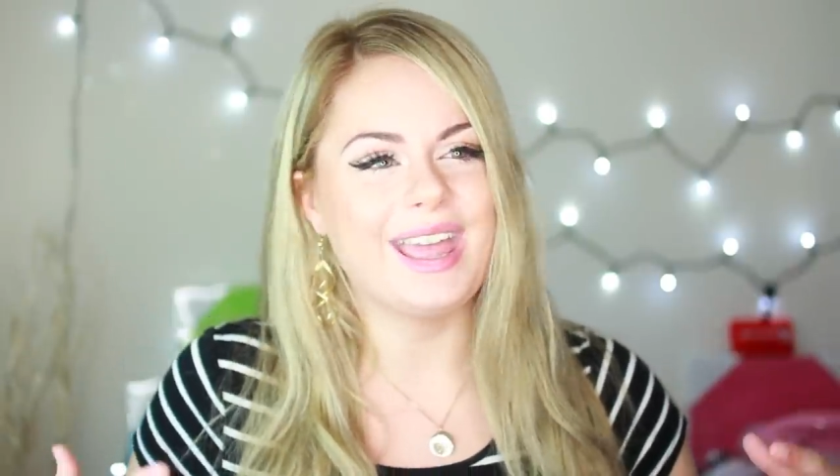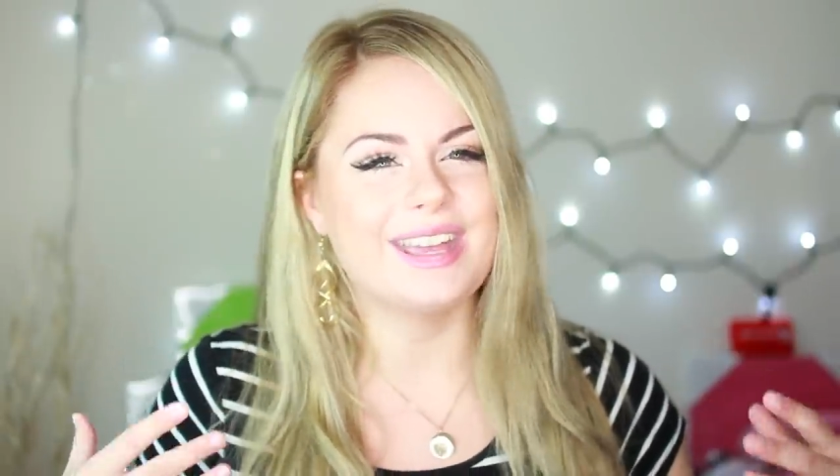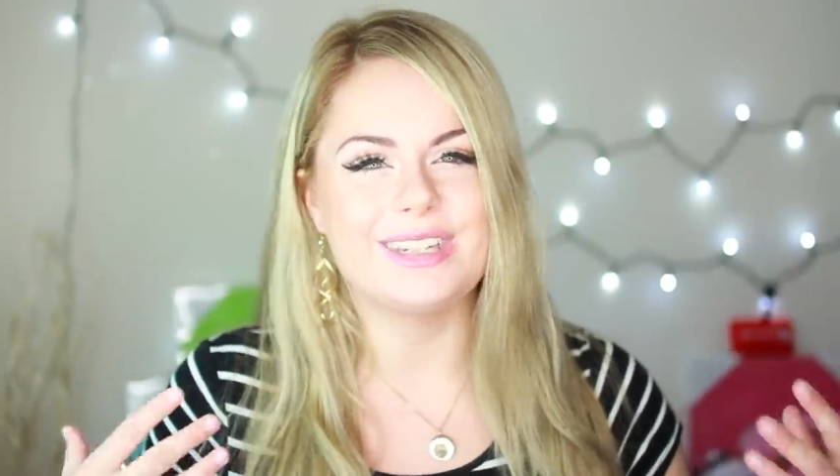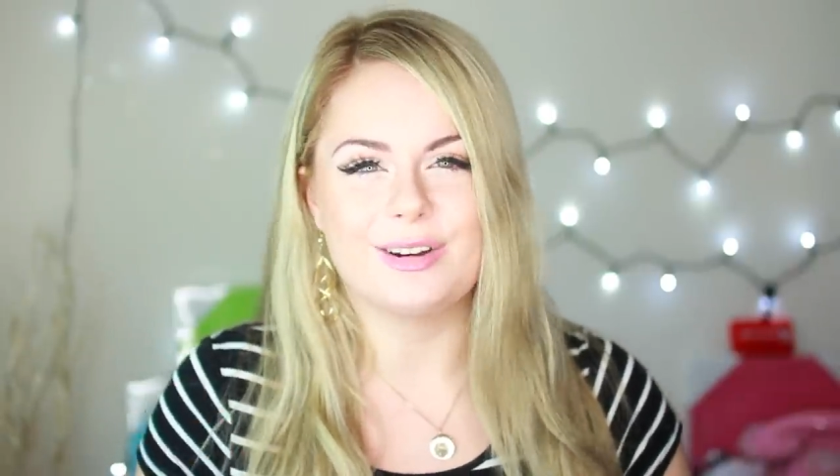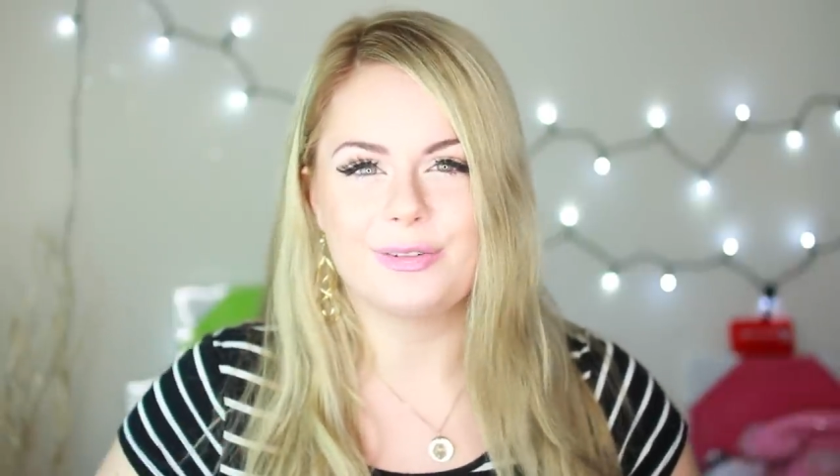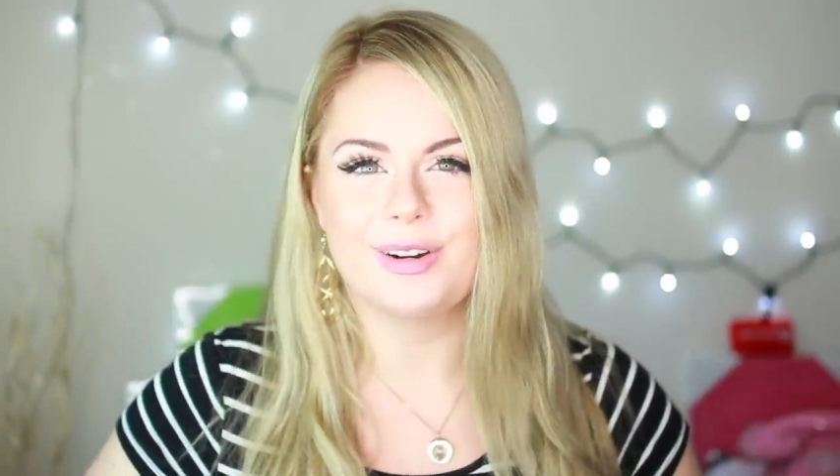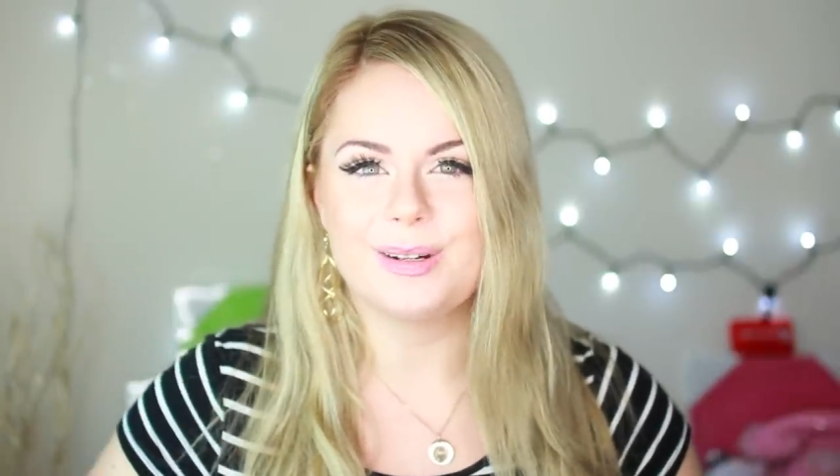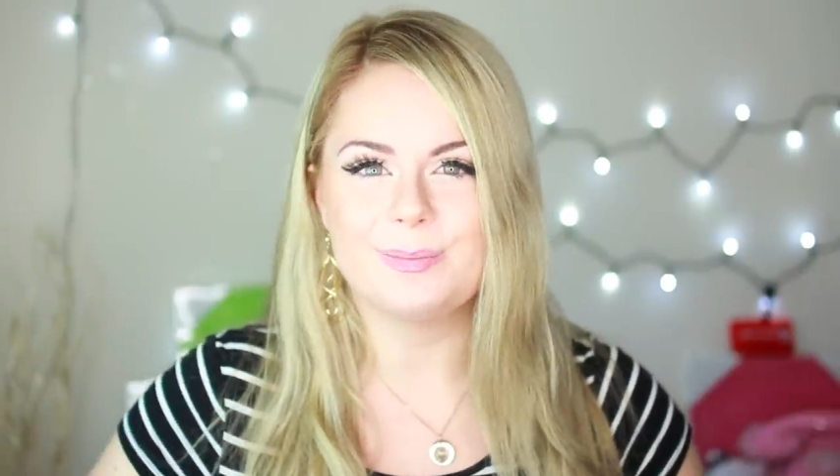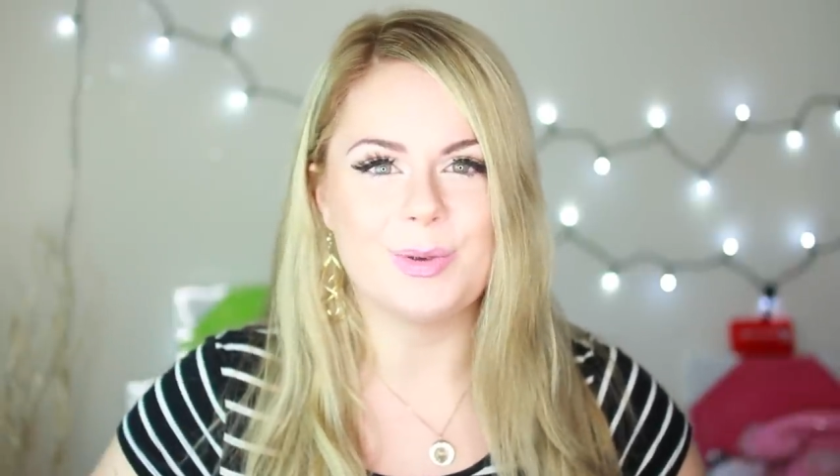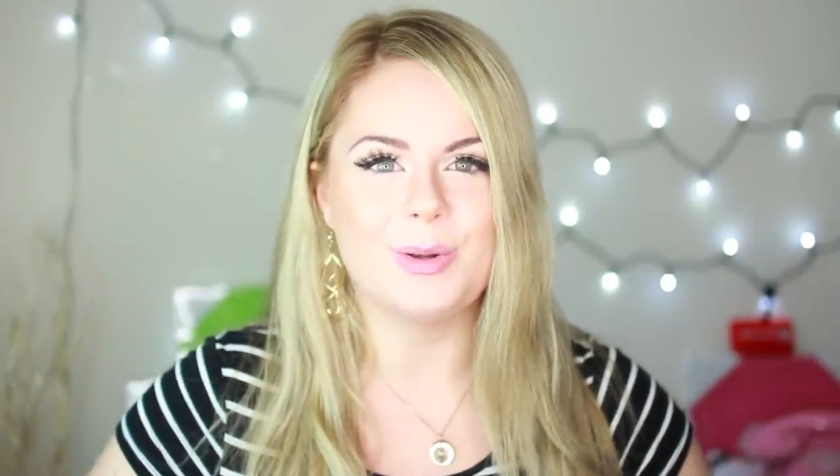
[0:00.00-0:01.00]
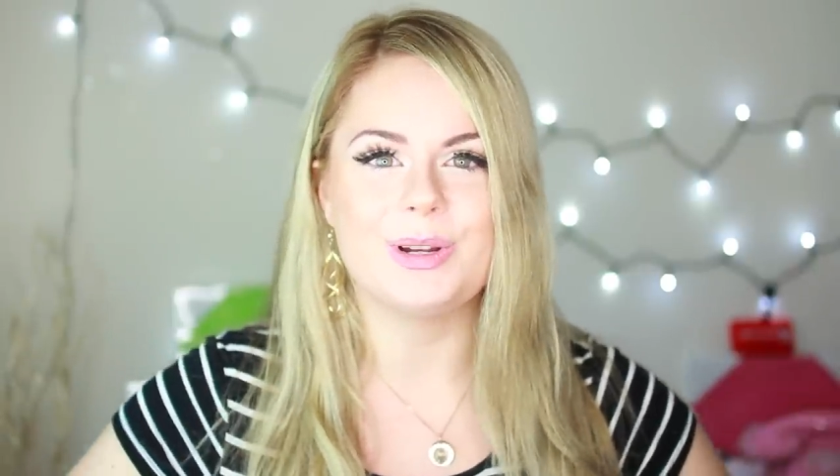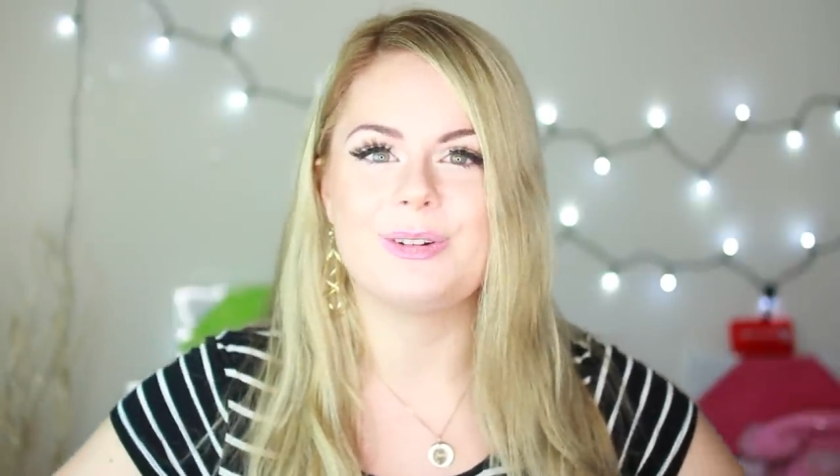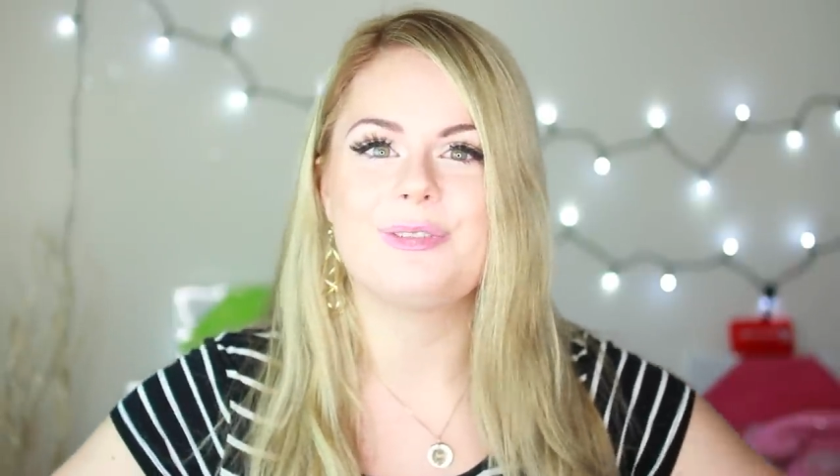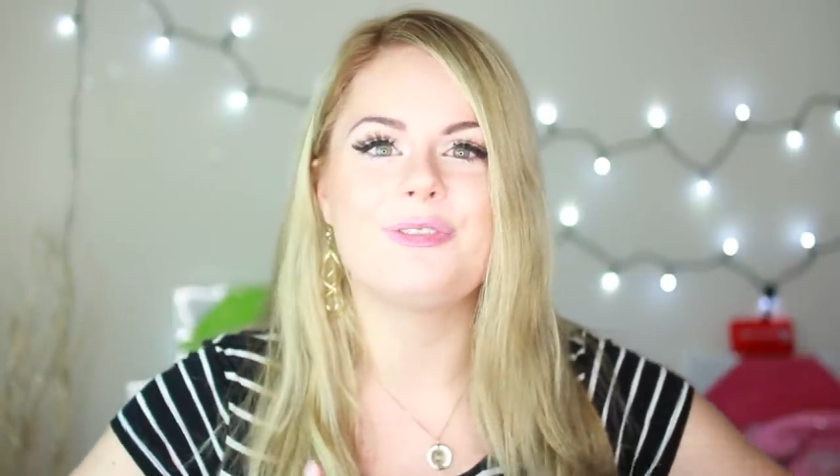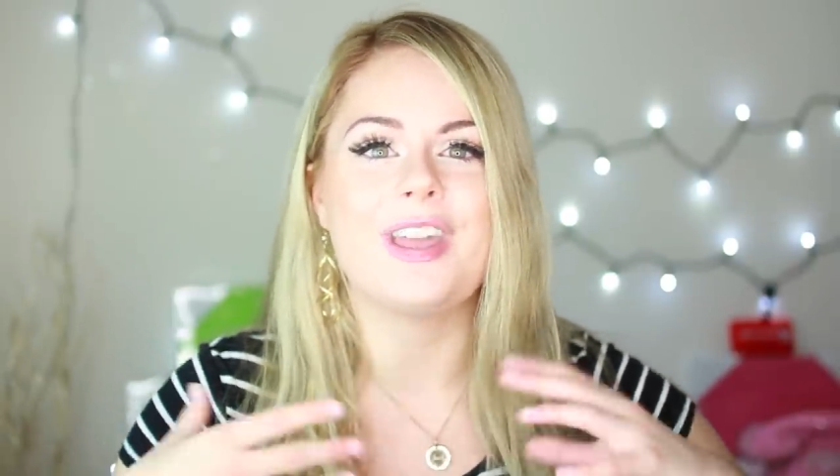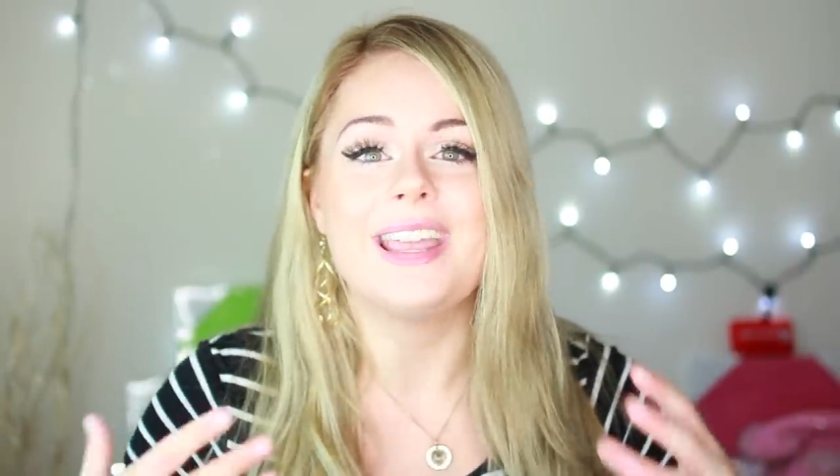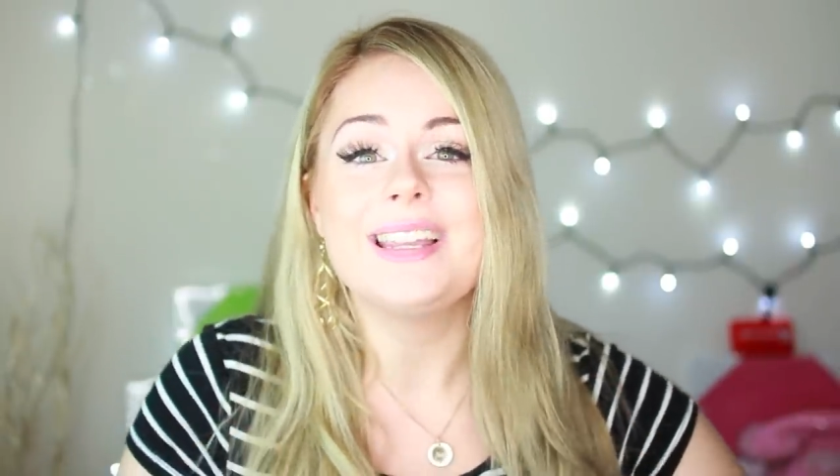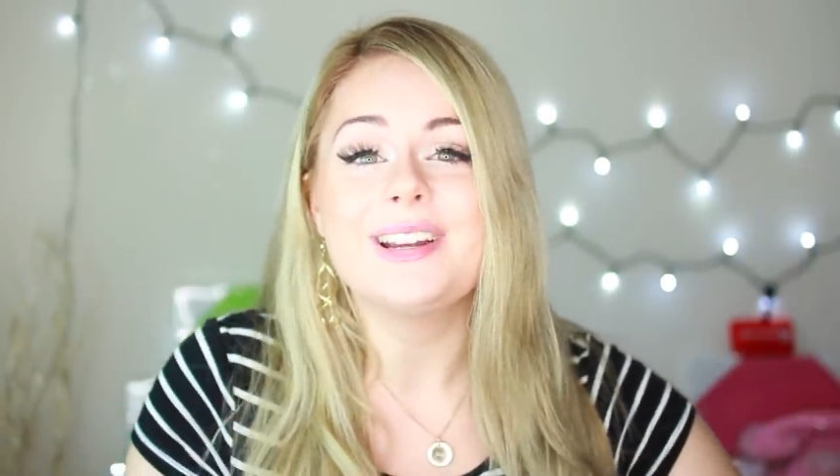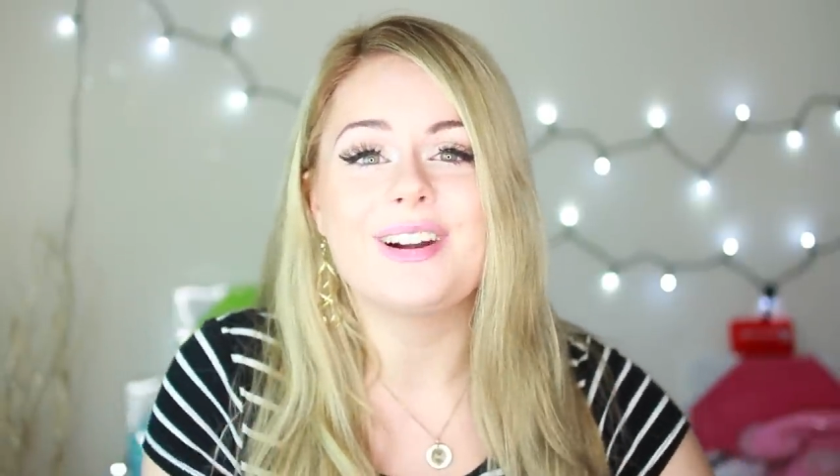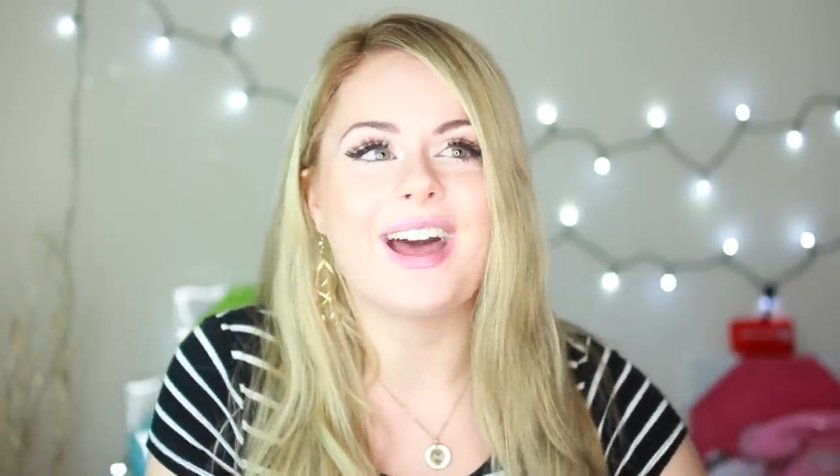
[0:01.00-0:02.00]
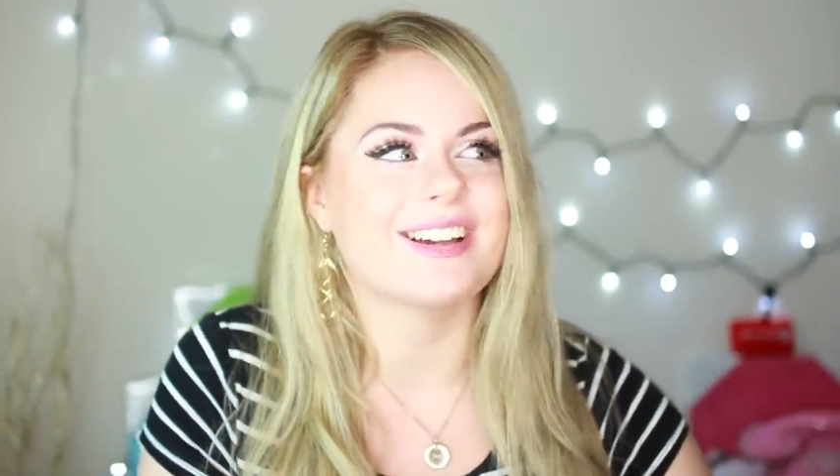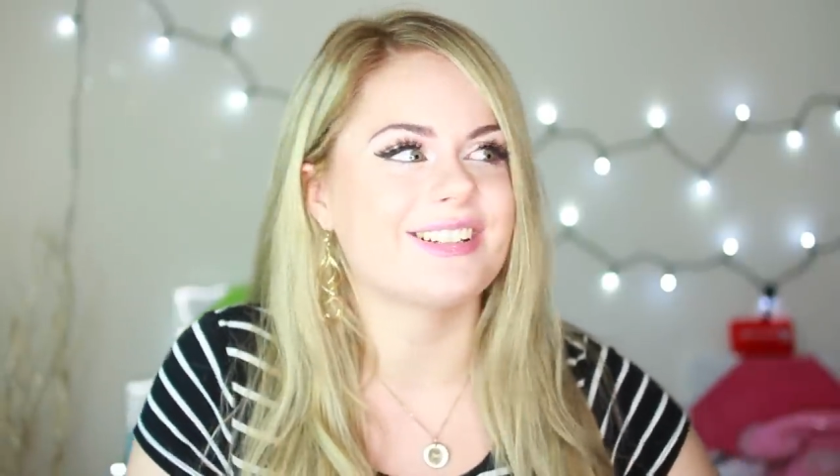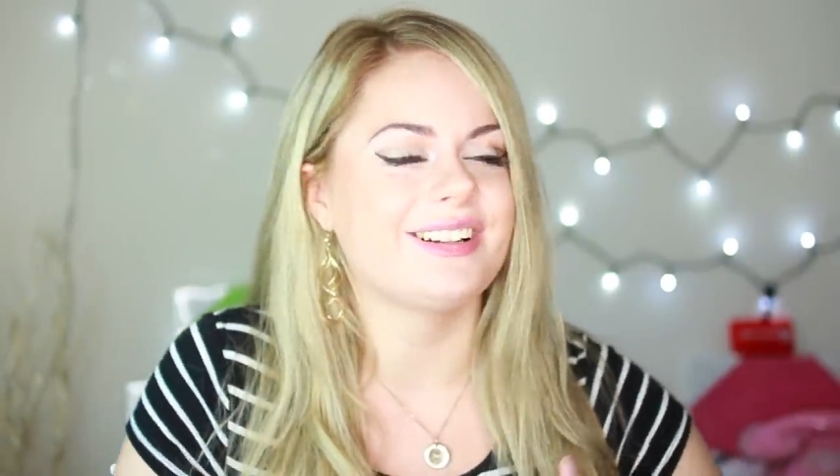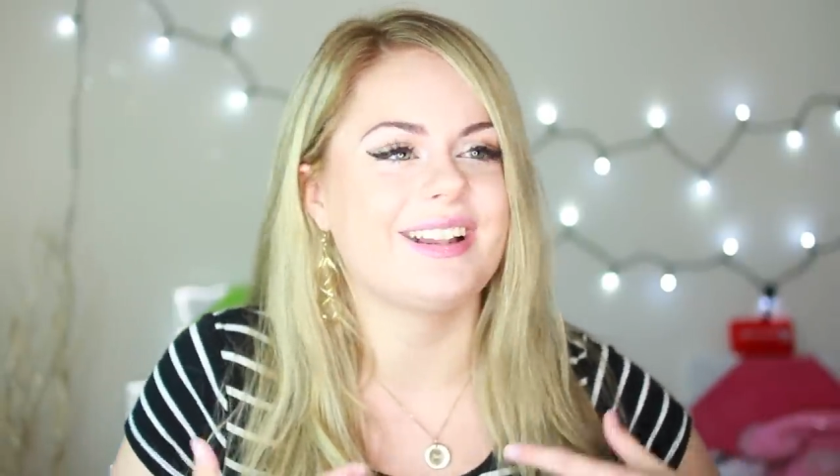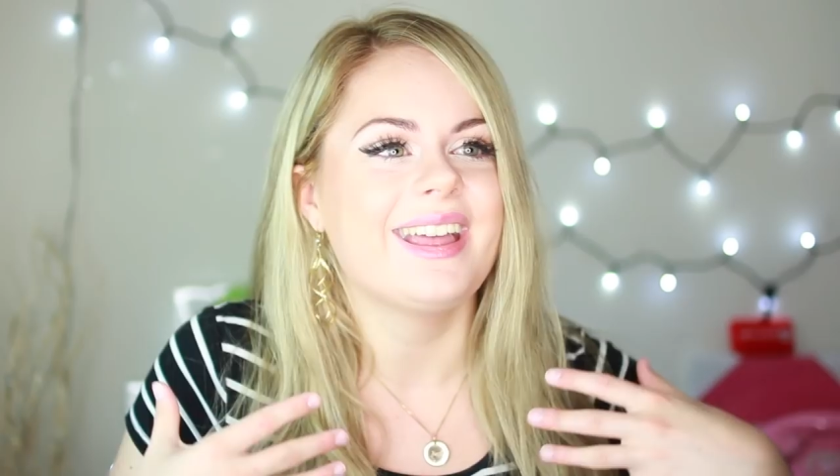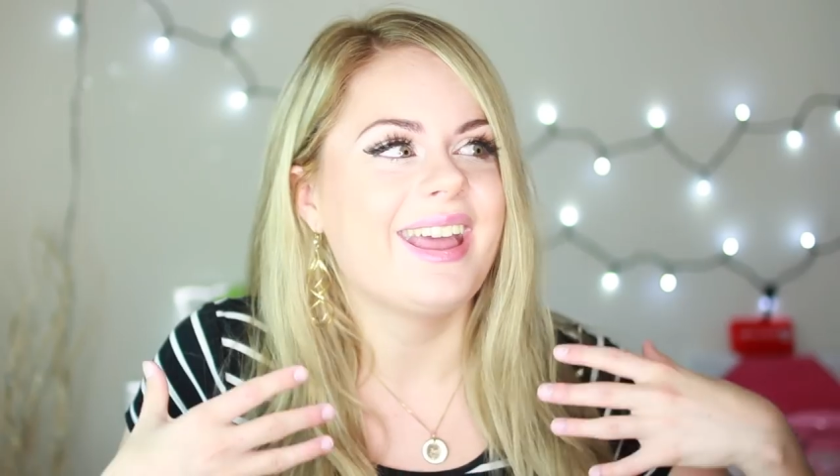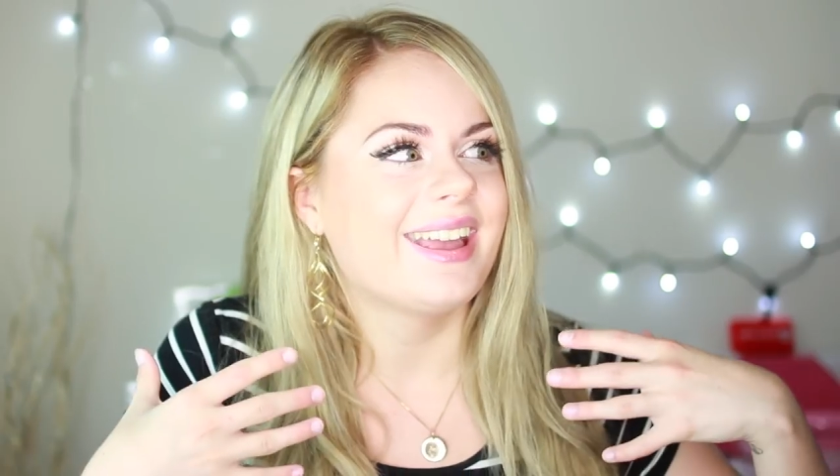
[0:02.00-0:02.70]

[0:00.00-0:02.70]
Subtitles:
a different mood and fake your actual,